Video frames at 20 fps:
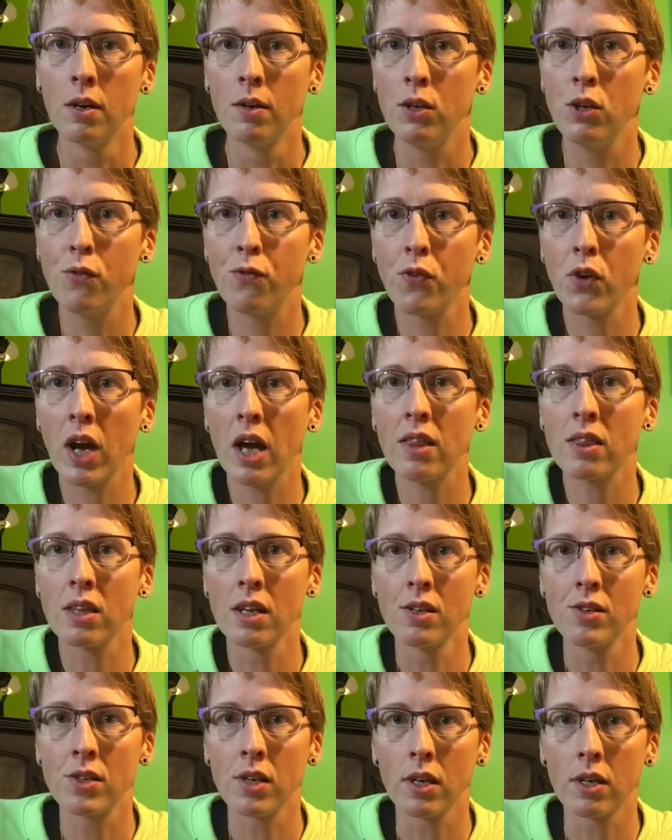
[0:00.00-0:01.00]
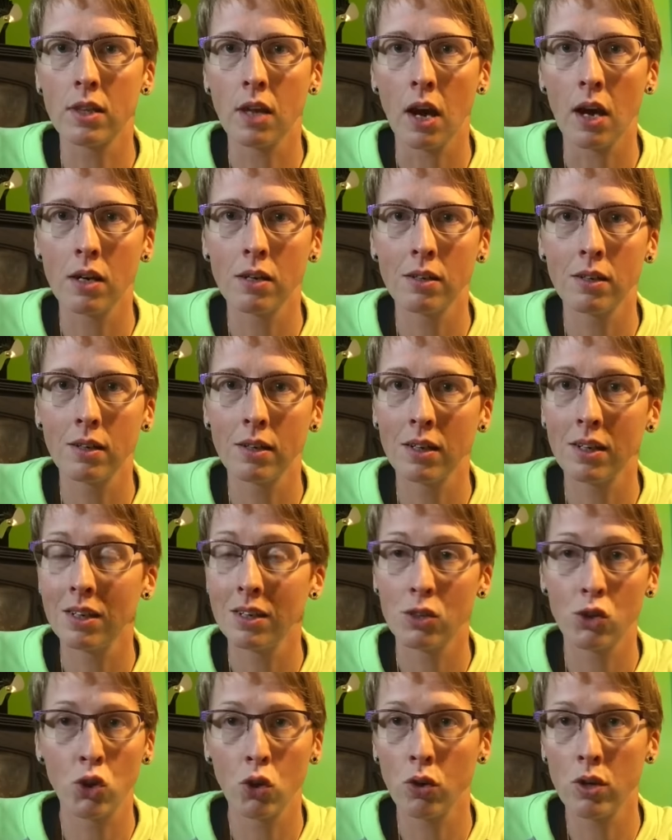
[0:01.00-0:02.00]
You forget things like that.
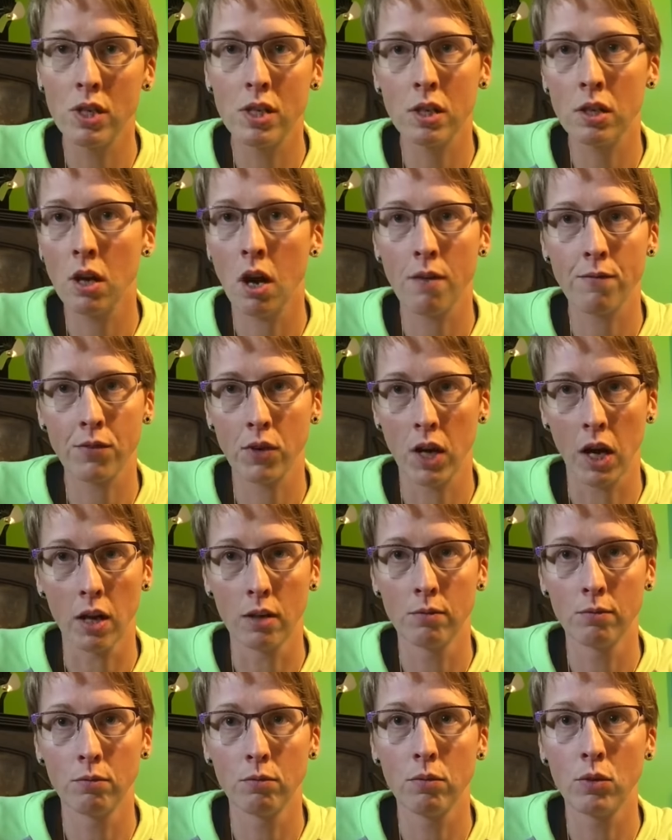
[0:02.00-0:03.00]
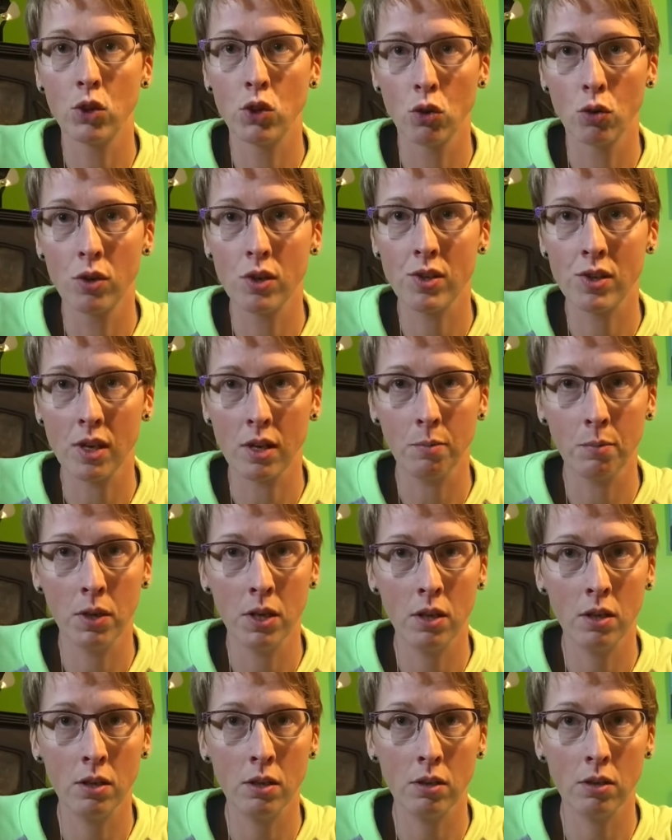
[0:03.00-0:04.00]
Jody did not forget. Jody sent
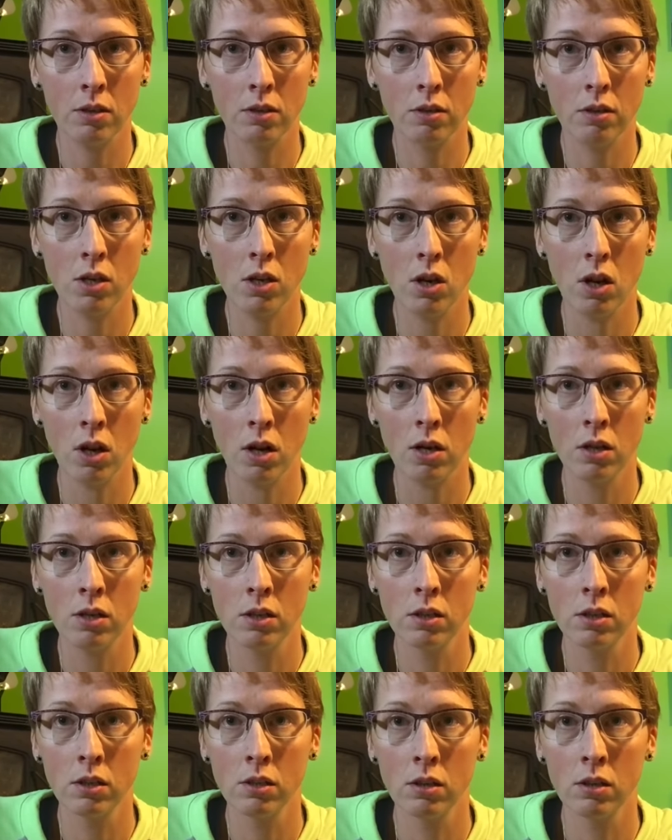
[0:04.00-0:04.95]
me the yarn.